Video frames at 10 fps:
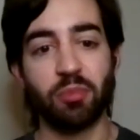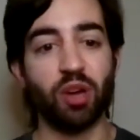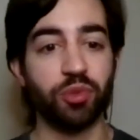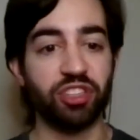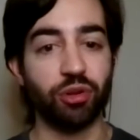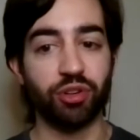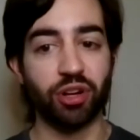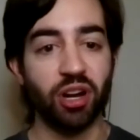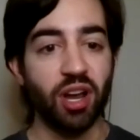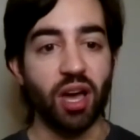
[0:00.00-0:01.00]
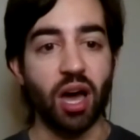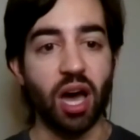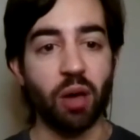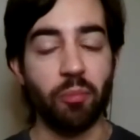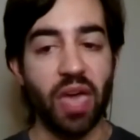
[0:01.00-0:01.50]
I met with the owner
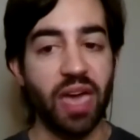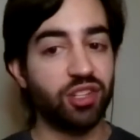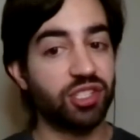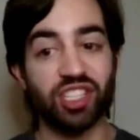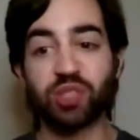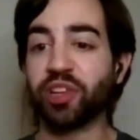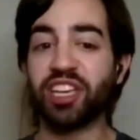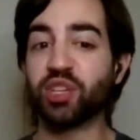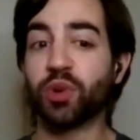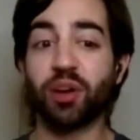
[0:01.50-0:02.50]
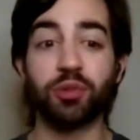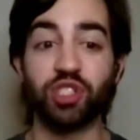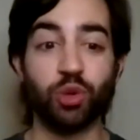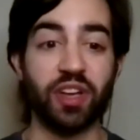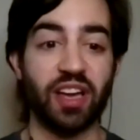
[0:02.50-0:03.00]
and just explained what I was
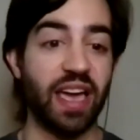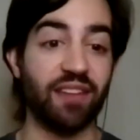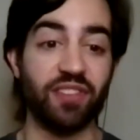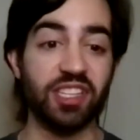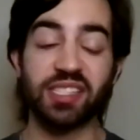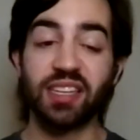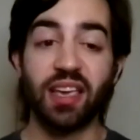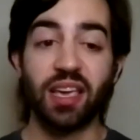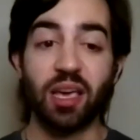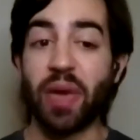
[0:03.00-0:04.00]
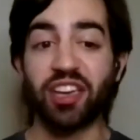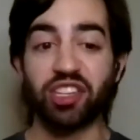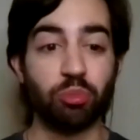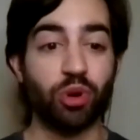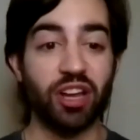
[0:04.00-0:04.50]
doing. I have this
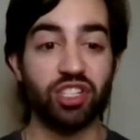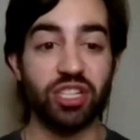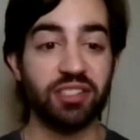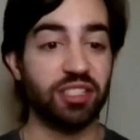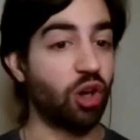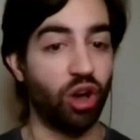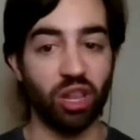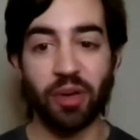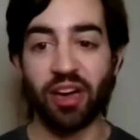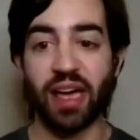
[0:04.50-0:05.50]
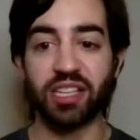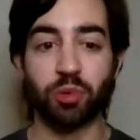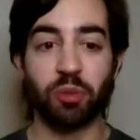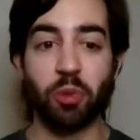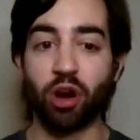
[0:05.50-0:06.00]
passion project. It's all about
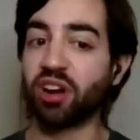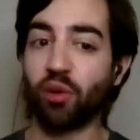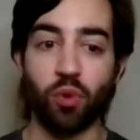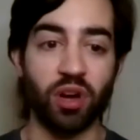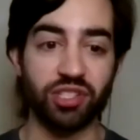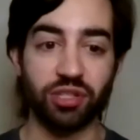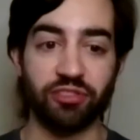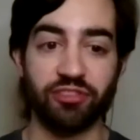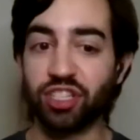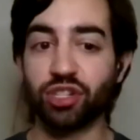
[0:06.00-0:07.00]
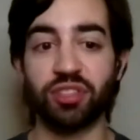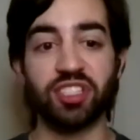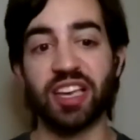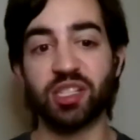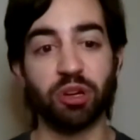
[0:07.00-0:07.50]
Asbury Park. I want to feature
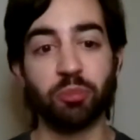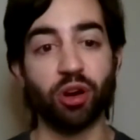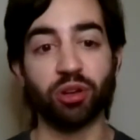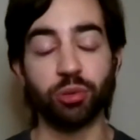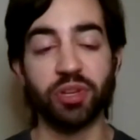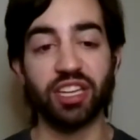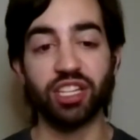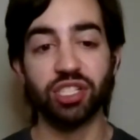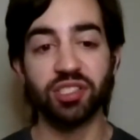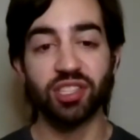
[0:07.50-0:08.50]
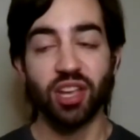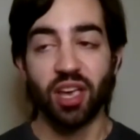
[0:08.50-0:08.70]
these Asbury Park locations.